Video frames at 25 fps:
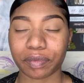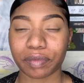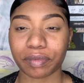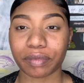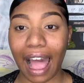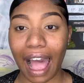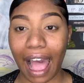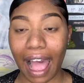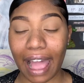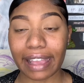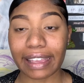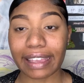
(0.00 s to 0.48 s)

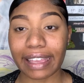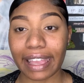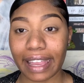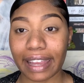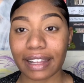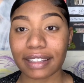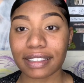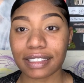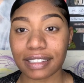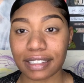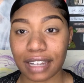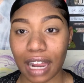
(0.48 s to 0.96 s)
I
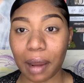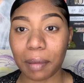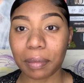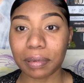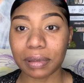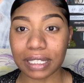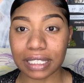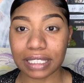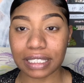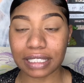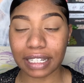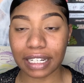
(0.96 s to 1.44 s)
can't stop
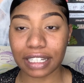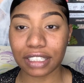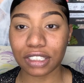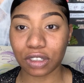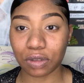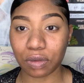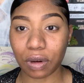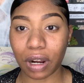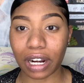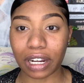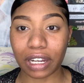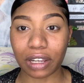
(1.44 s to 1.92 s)
listening to
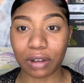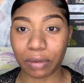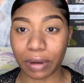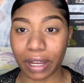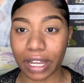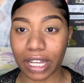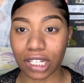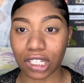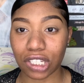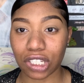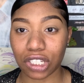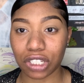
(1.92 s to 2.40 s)
Roddy
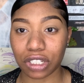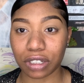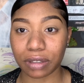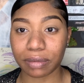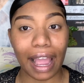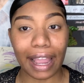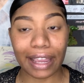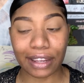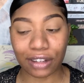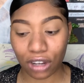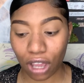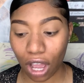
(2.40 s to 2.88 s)
Ricch.
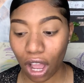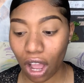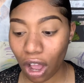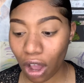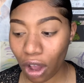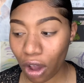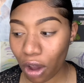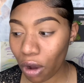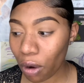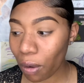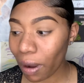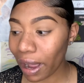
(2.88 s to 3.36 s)
I
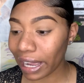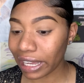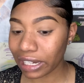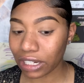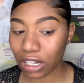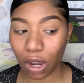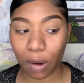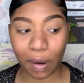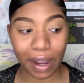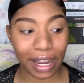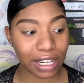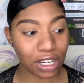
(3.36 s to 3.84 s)

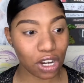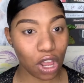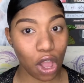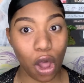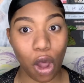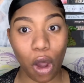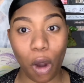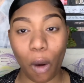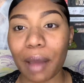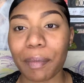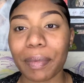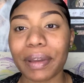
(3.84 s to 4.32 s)

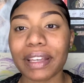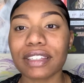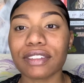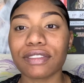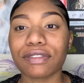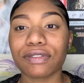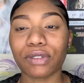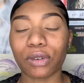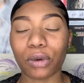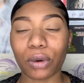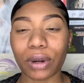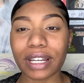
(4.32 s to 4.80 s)
know. His
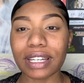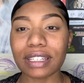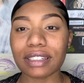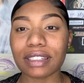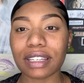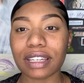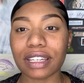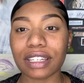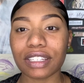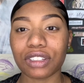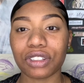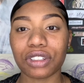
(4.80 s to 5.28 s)
voice
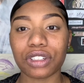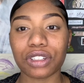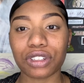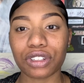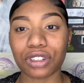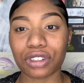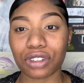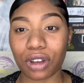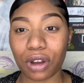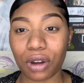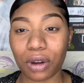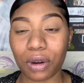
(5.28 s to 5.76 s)
is just
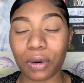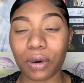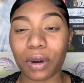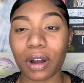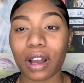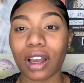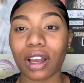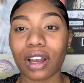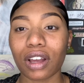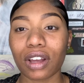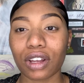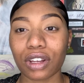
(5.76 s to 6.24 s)
so
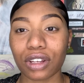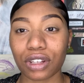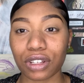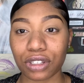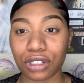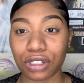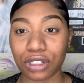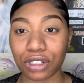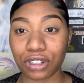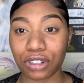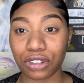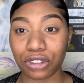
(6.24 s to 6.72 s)

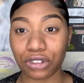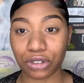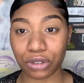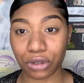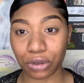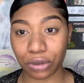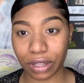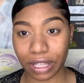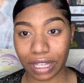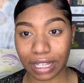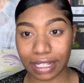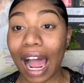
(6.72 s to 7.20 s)

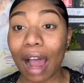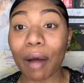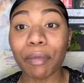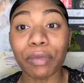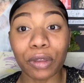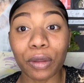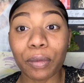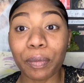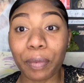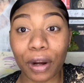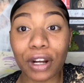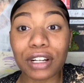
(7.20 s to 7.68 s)
soothing. I'm
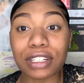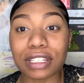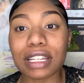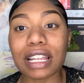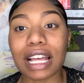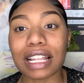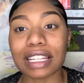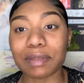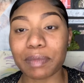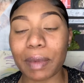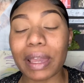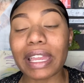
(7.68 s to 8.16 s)
the person
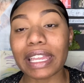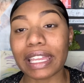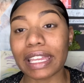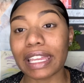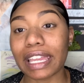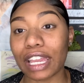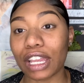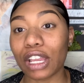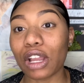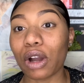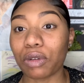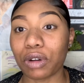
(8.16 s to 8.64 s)
that's making
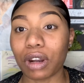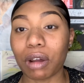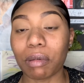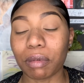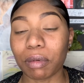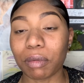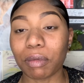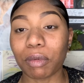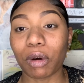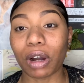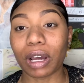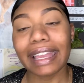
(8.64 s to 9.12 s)
it go
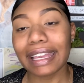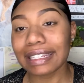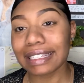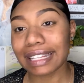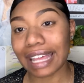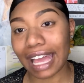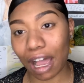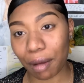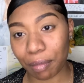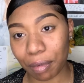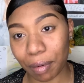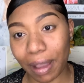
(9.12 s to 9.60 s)
#1. His
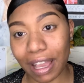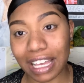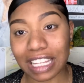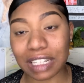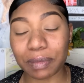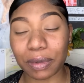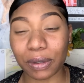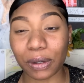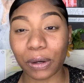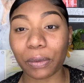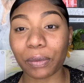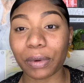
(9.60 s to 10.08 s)
album has
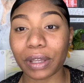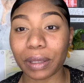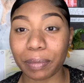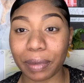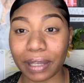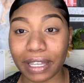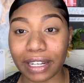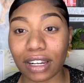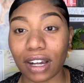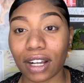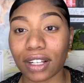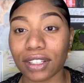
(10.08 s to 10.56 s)
been on
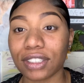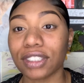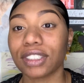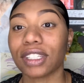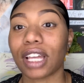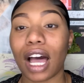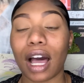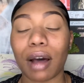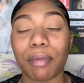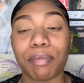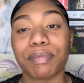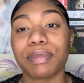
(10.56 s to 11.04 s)
repeat
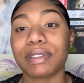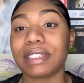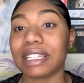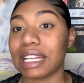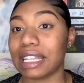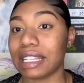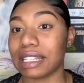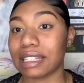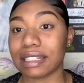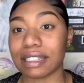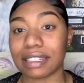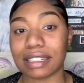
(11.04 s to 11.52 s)
nonstop
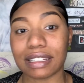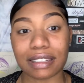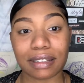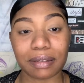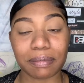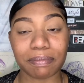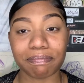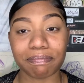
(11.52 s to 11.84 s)
since